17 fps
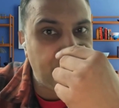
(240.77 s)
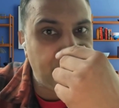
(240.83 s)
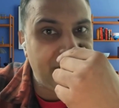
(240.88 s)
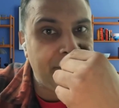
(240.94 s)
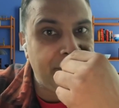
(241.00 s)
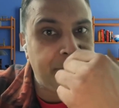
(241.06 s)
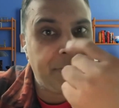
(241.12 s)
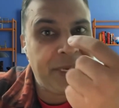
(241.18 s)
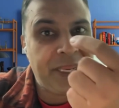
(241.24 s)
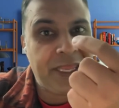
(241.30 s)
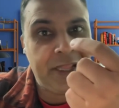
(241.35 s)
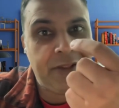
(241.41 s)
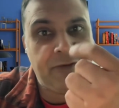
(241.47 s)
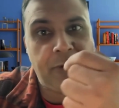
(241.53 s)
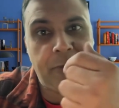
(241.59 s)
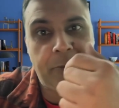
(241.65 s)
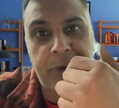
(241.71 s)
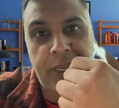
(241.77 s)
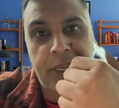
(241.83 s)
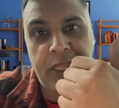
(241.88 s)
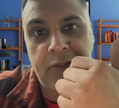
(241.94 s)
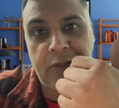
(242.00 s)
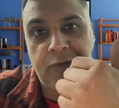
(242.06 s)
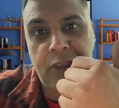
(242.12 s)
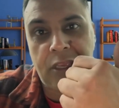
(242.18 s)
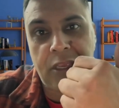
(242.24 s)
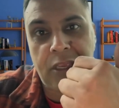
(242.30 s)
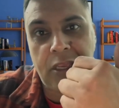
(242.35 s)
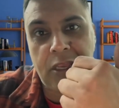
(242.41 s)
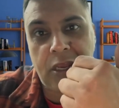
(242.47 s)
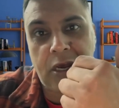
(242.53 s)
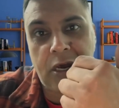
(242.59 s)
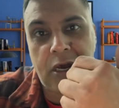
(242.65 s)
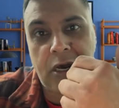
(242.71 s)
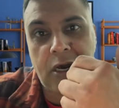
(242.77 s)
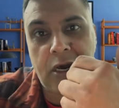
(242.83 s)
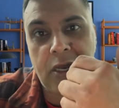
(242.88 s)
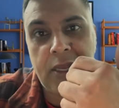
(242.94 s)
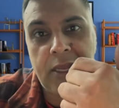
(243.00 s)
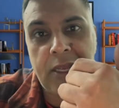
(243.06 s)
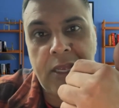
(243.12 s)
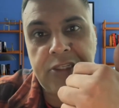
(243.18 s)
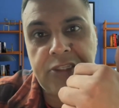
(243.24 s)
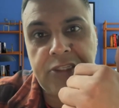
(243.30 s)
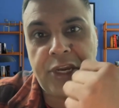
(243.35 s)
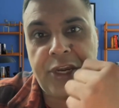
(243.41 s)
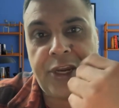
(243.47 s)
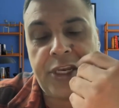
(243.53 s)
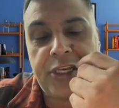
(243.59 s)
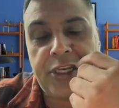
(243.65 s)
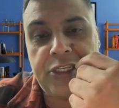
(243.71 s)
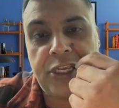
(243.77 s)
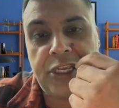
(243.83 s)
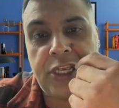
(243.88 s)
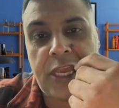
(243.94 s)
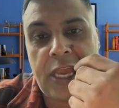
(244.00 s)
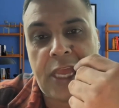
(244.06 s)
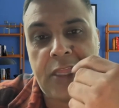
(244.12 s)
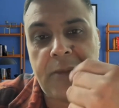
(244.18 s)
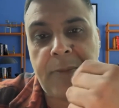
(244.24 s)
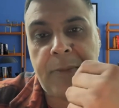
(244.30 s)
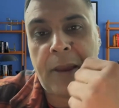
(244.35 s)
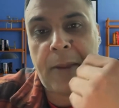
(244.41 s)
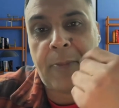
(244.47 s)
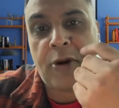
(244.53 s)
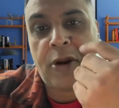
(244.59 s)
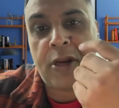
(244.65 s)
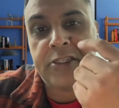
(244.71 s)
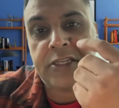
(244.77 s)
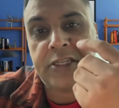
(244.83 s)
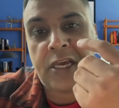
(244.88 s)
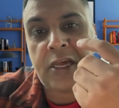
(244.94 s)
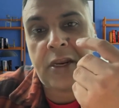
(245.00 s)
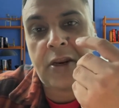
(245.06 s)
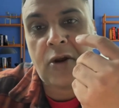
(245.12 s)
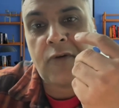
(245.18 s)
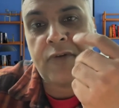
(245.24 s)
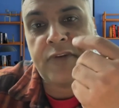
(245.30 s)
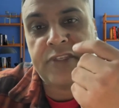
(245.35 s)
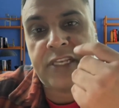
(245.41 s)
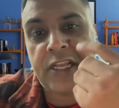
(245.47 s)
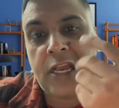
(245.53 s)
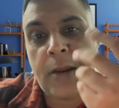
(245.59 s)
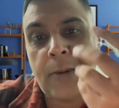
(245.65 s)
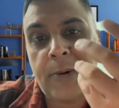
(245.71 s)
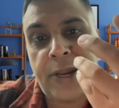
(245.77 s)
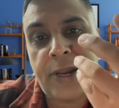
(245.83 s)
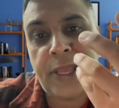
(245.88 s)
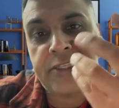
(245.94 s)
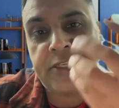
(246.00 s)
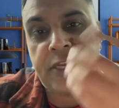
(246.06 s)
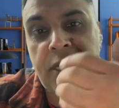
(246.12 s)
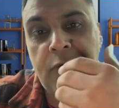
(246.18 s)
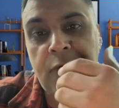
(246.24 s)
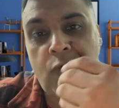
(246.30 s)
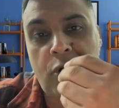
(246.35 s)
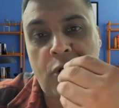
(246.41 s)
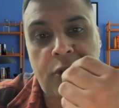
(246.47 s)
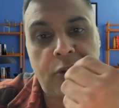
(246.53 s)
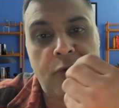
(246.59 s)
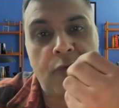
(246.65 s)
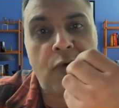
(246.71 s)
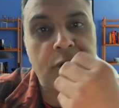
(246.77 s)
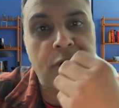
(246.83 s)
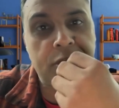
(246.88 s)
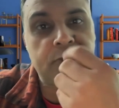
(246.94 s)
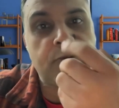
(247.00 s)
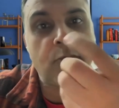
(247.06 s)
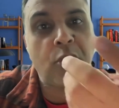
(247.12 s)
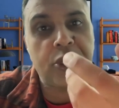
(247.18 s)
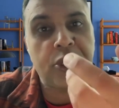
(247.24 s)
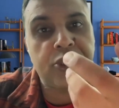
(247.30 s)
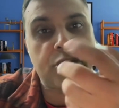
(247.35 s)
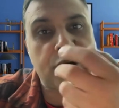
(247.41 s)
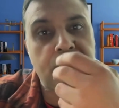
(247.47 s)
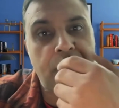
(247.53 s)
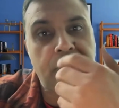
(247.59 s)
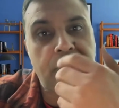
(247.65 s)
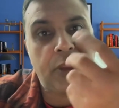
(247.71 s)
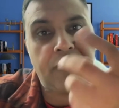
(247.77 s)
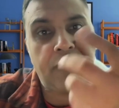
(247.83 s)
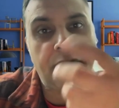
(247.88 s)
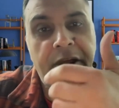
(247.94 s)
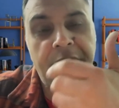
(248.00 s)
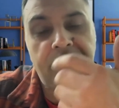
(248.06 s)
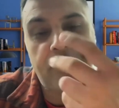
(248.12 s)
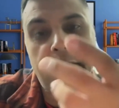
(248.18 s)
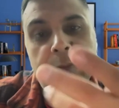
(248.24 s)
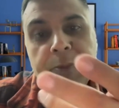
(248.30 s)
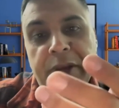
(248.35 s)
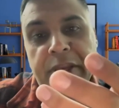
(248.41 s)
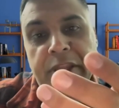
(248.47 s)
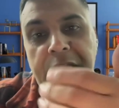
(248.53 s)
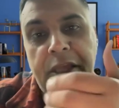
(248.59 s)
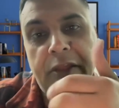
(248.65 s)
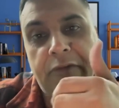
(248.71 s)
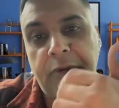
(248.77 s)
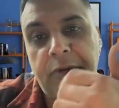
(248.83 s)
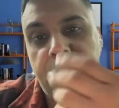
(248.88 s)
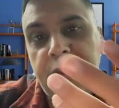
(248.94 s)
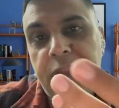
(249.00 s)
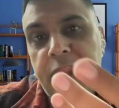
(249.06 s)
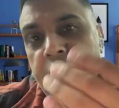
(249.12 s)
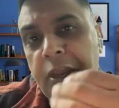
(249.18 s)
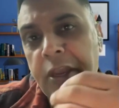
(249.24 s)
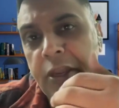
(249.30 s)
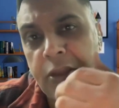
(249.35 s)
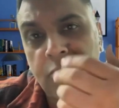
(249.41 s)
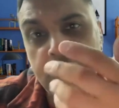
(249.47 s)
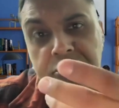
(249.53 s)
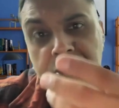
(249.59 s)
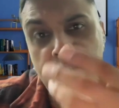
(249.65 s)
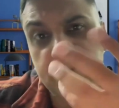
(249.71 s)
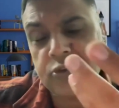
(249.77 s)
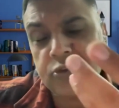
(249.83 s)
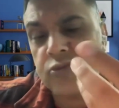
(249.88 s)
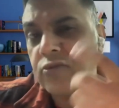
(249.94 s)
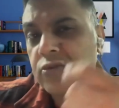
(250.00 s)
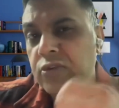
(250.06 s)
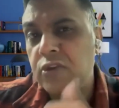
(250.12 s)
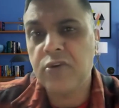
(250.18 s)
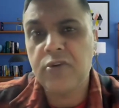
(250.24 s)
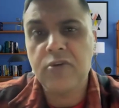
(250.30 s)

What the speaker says: we breathe. We generate energy, and the byproducts are obviously carbon dioxide and water. The water is moisture. When every time we are breathing right now, it's also